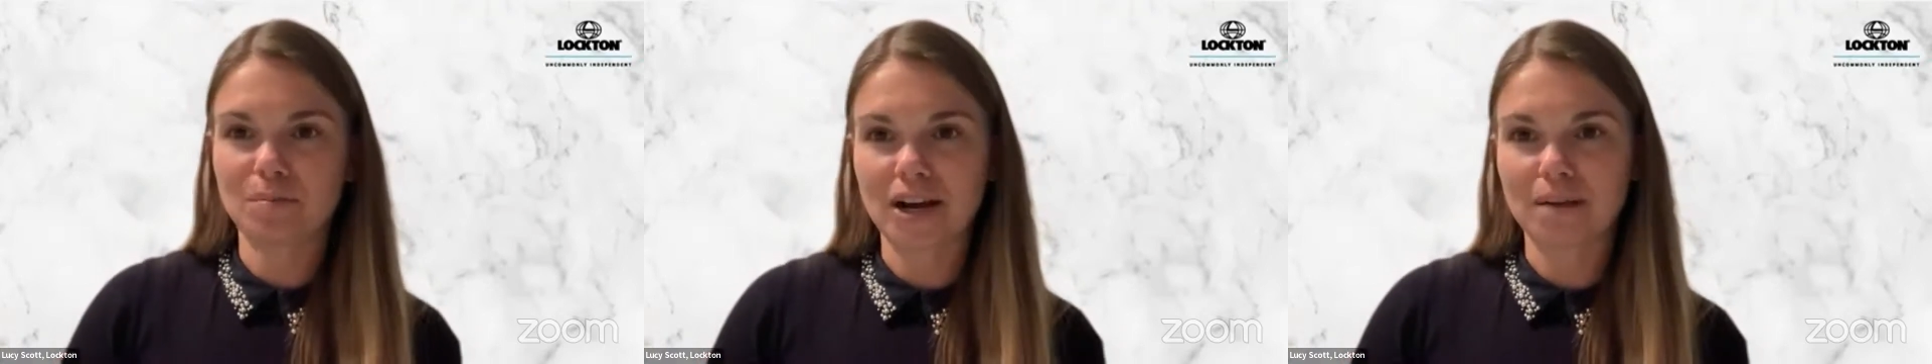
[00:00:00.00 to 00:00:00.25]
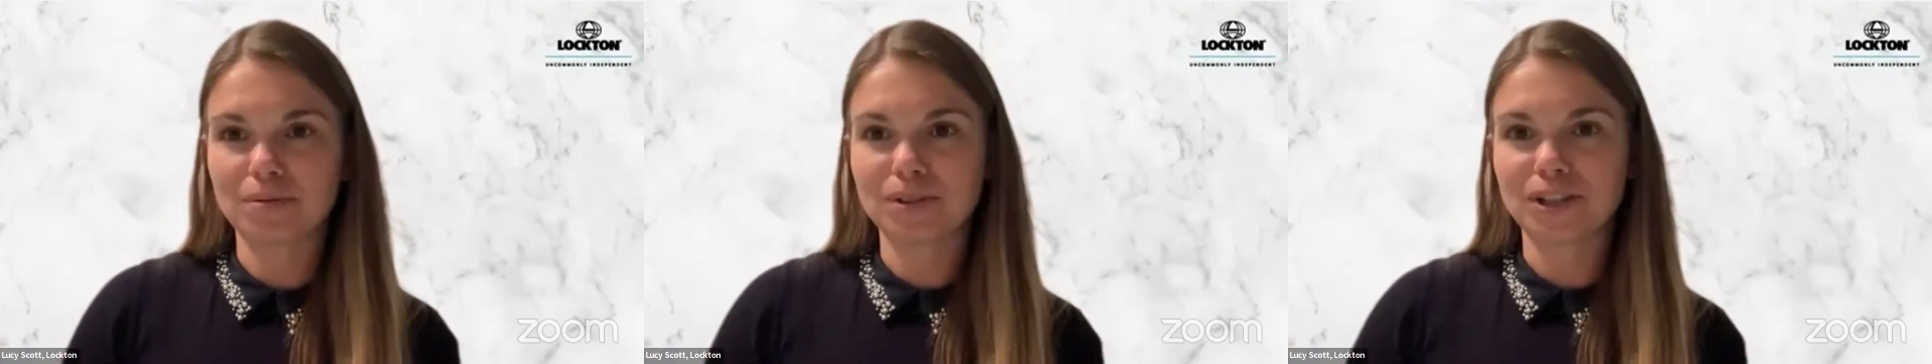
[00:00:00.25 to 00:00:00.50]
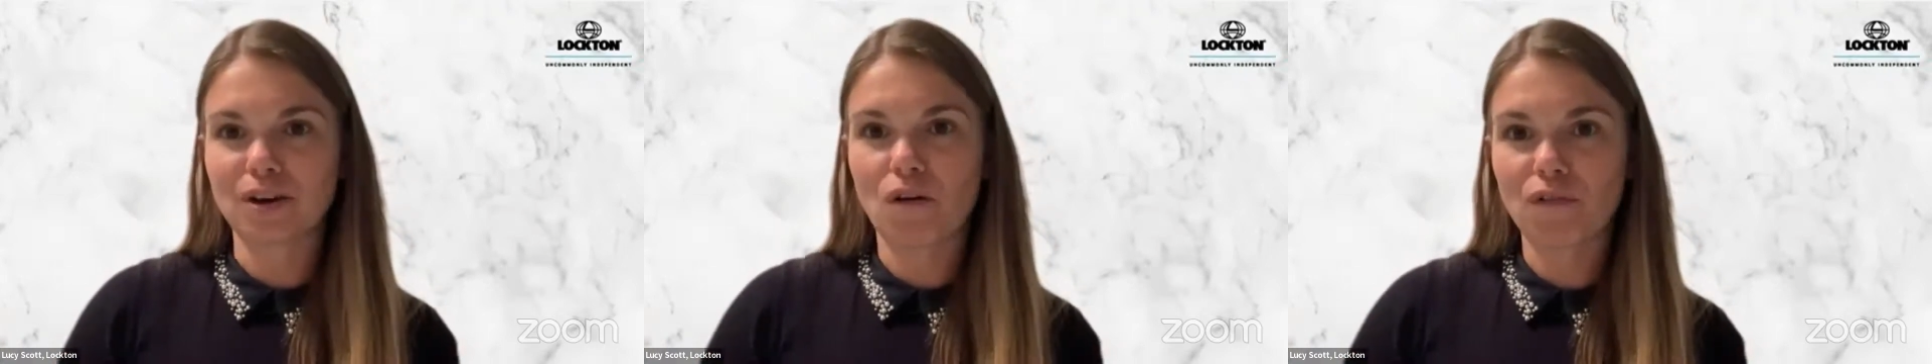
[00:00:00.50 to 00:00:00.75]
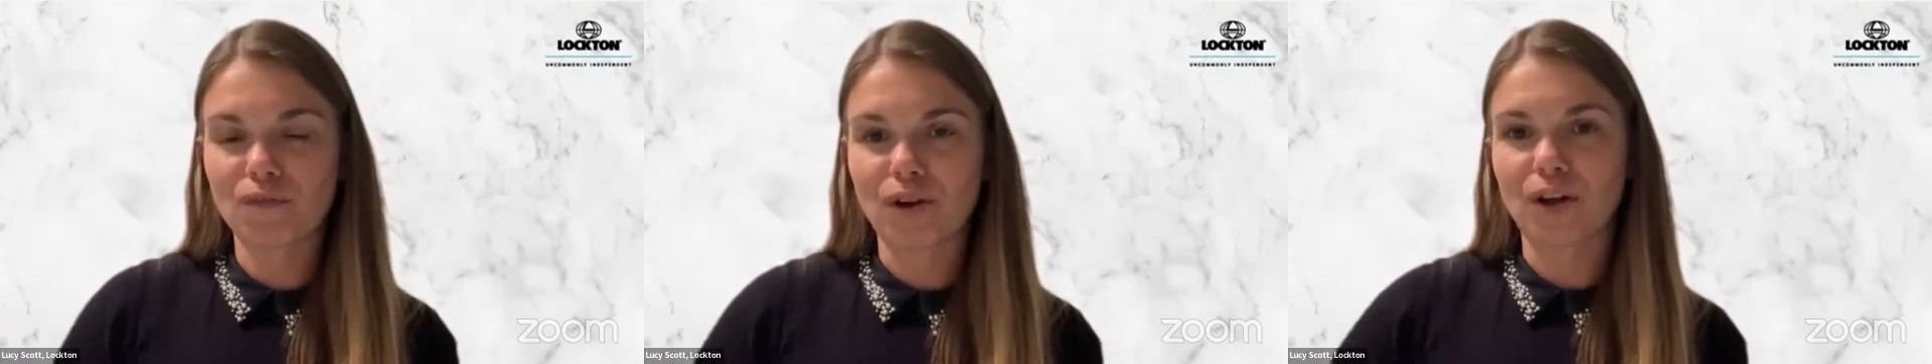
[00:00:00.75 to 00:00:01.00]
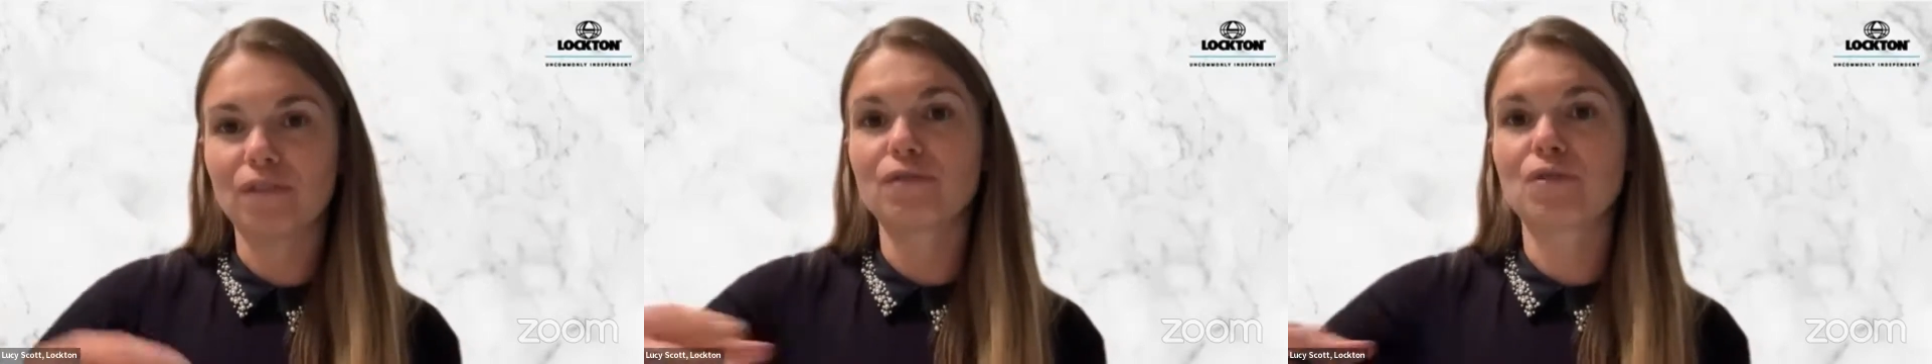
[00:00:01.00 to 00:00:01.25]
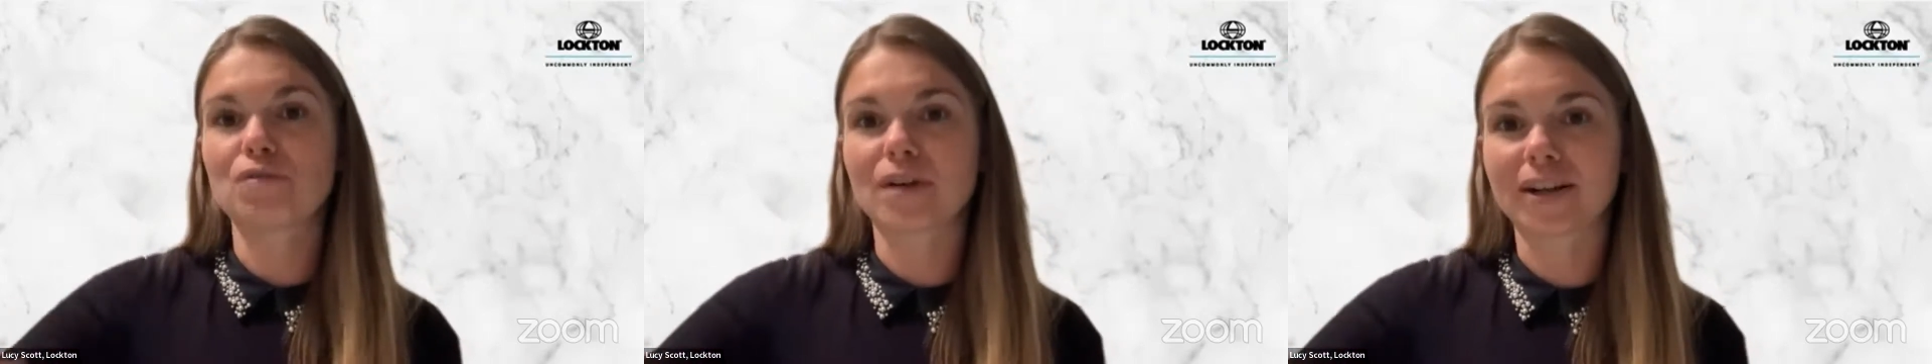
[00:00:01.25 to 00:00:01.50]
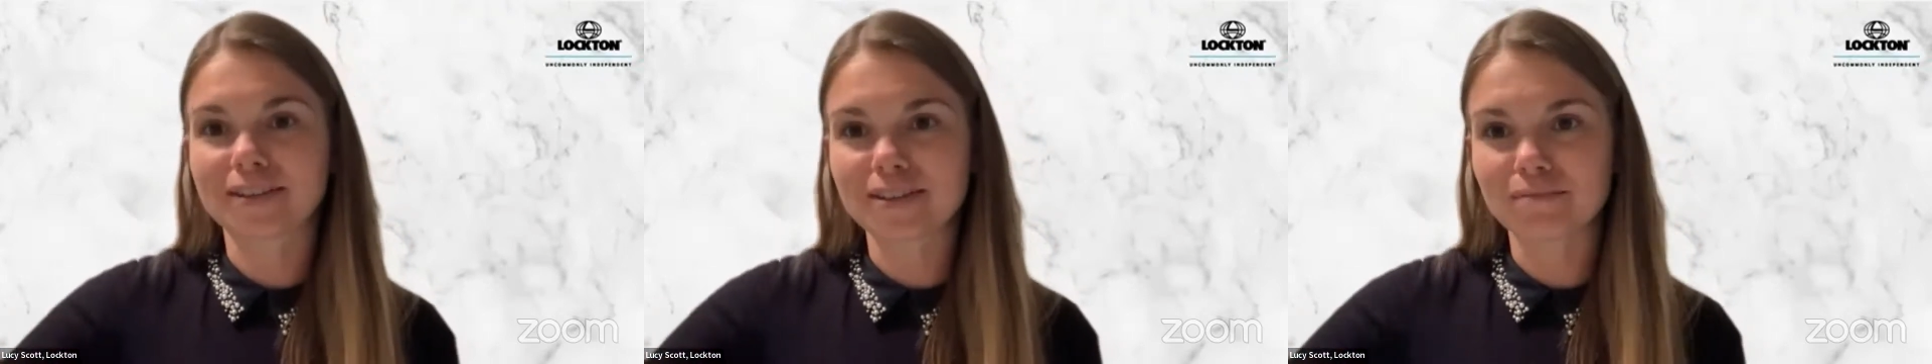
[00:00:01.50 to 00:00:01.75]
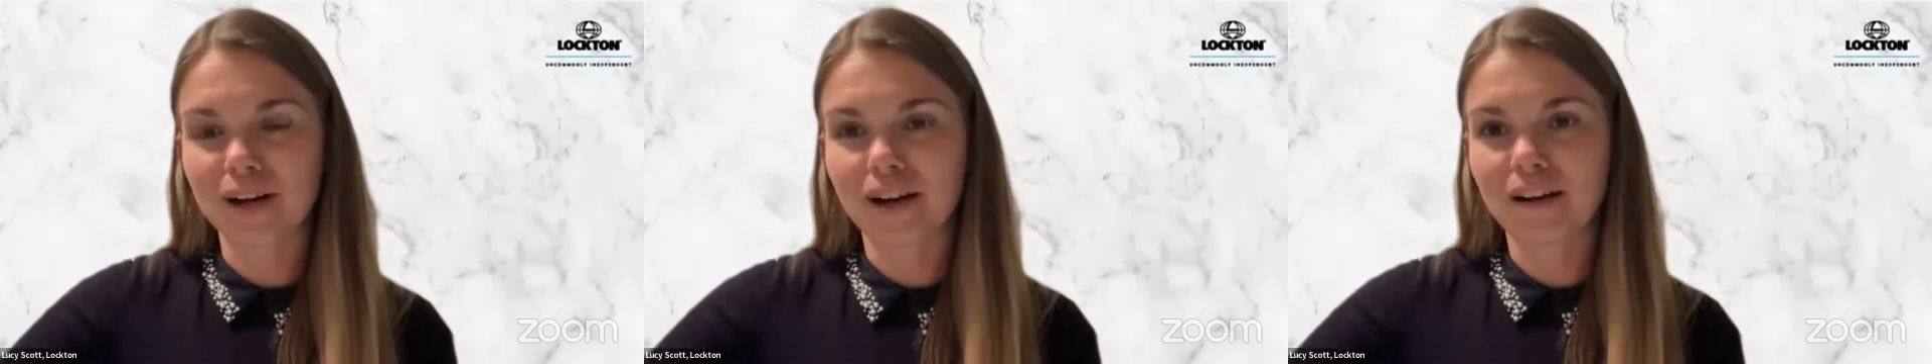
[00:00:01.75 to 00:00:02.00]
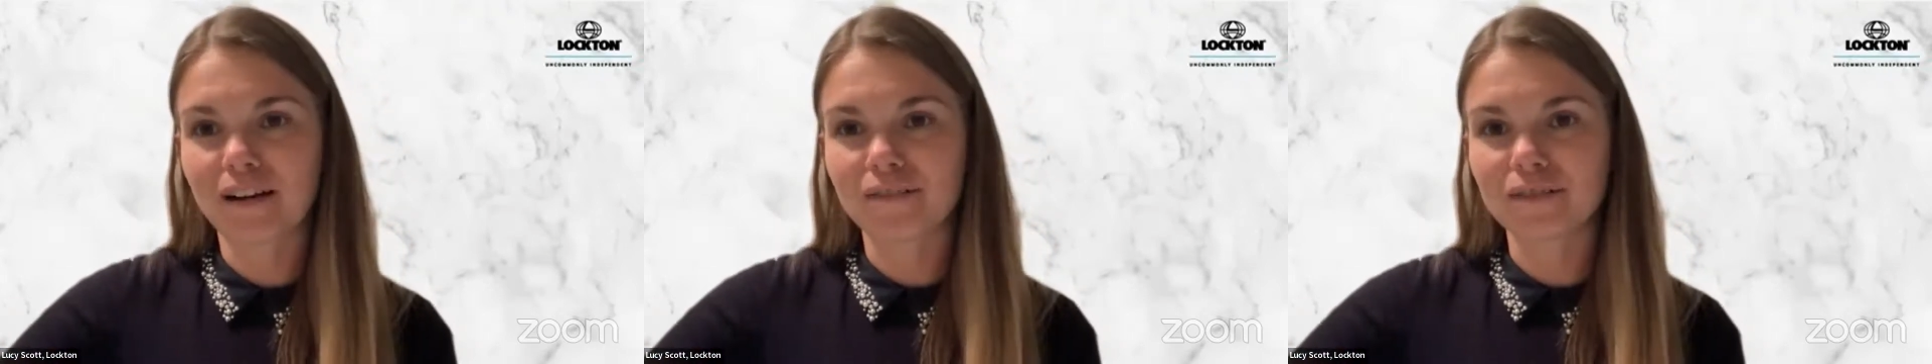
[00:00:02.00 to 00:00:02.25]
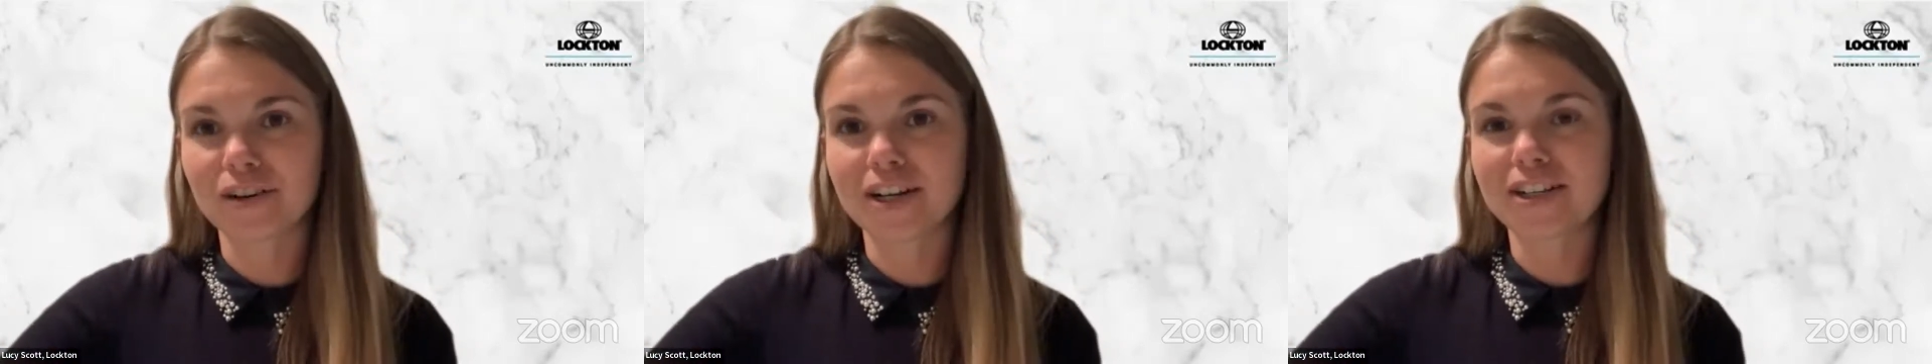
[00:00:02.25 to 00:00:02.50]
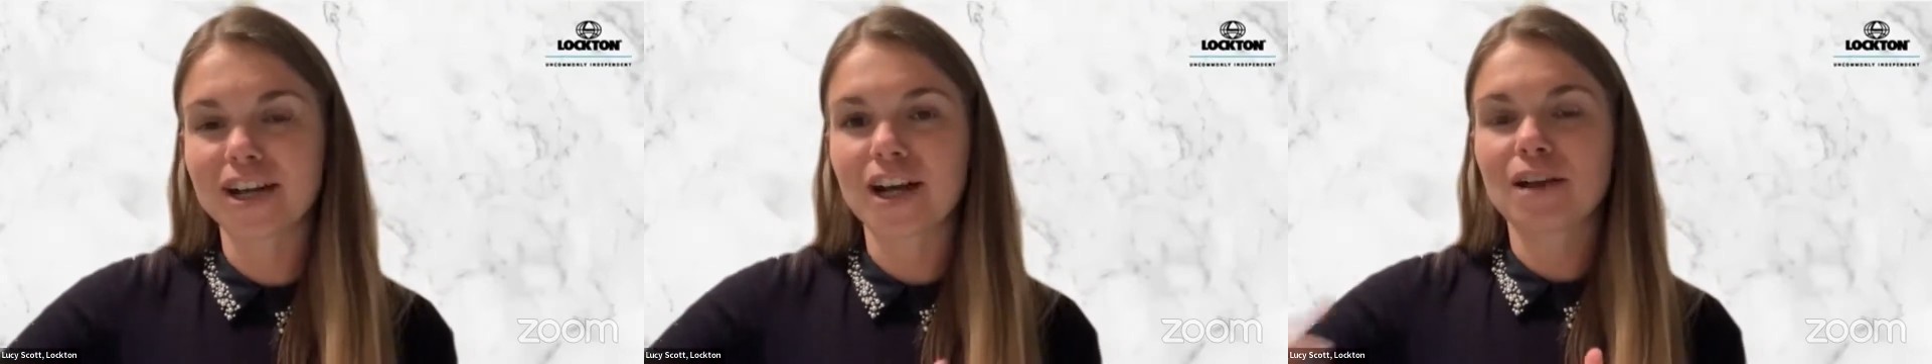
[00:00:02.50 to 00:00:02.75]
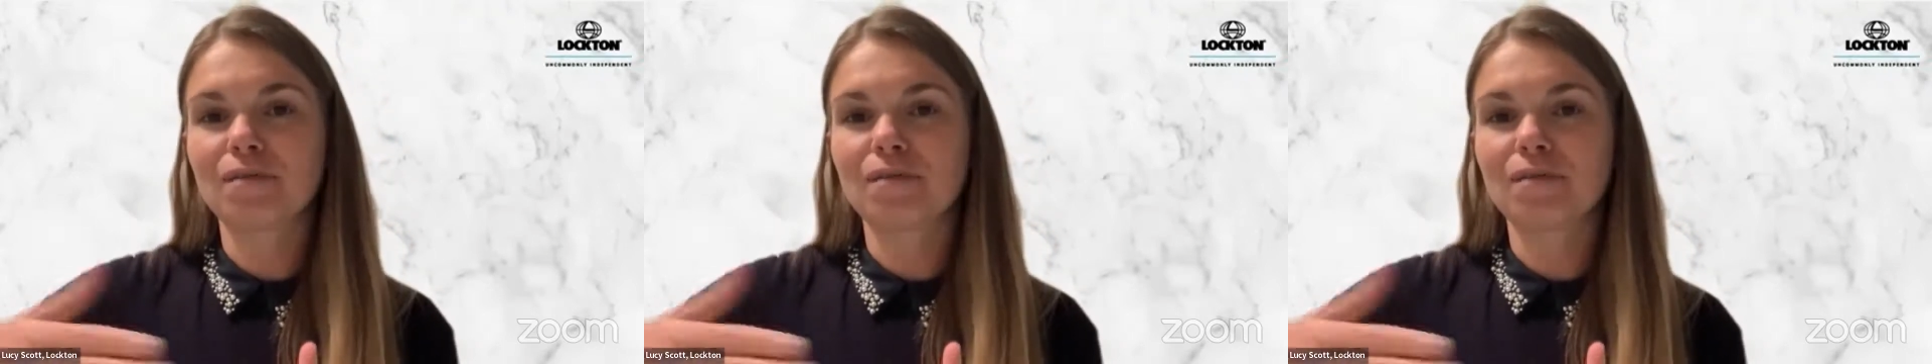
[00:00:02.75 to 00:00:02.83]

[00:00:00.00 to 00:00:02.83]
be able to offer the full ransomware coverage.